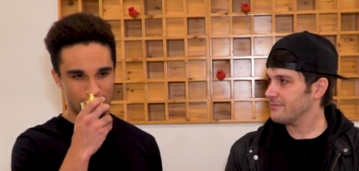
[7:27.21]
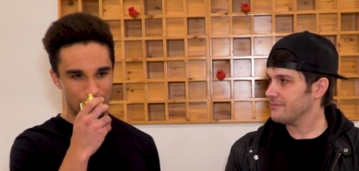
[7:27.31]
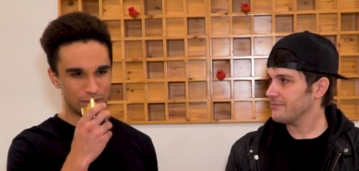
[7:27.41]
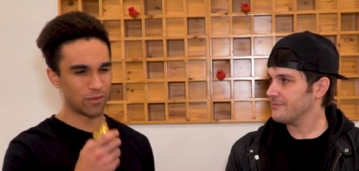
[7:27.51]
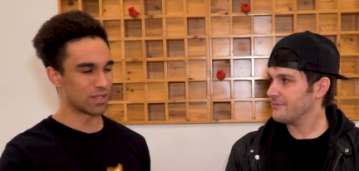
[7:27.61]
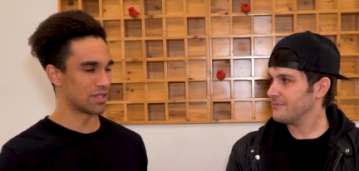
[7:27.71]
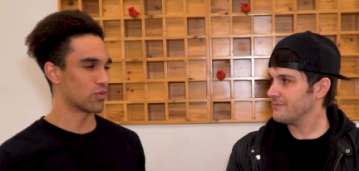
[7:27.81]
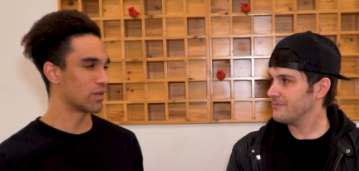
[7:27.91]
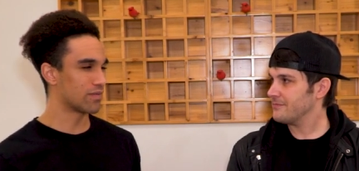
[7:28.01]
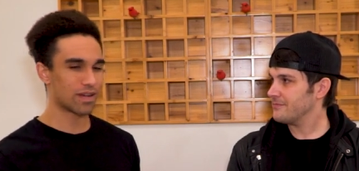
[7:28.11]
Speaker 1: I believe, what's it,
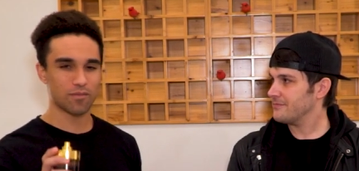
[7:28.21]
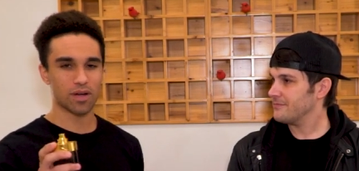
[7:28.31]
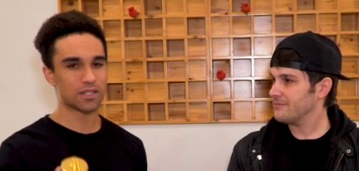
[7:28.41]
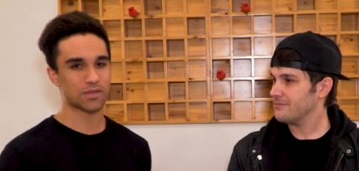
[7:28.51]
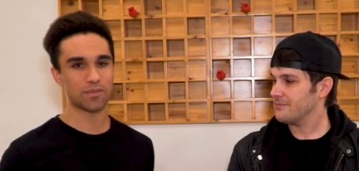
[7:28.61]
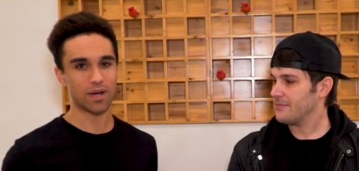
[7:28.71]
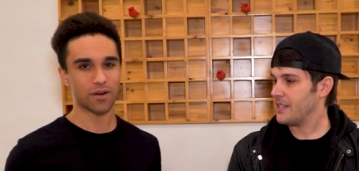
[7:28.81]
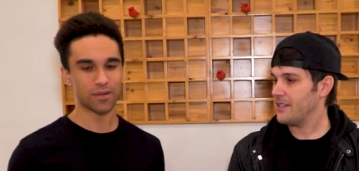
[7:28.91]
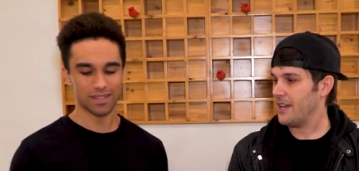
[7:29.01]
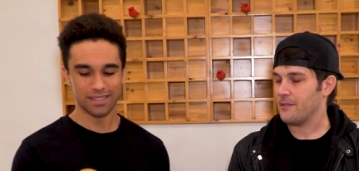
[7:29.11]
25 bucks for the
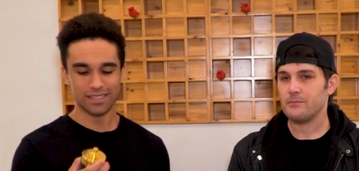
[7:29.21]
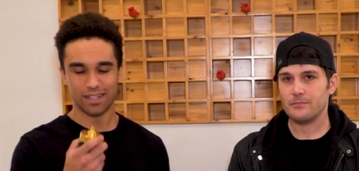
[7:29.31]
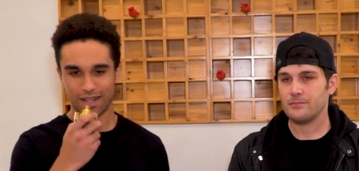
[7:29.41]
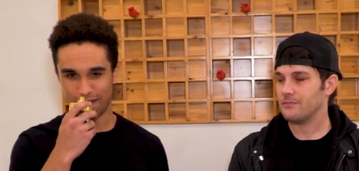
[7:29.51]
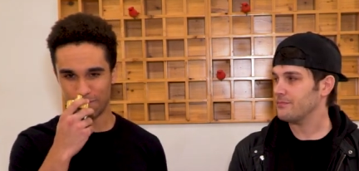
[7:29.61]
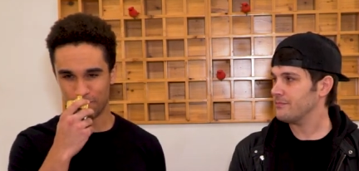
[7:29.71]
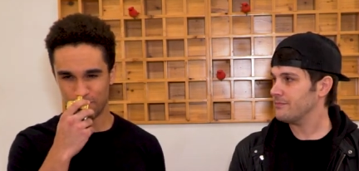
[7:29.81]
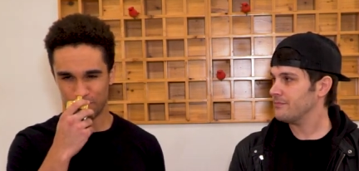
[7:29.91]
bottle? Yeah. Um,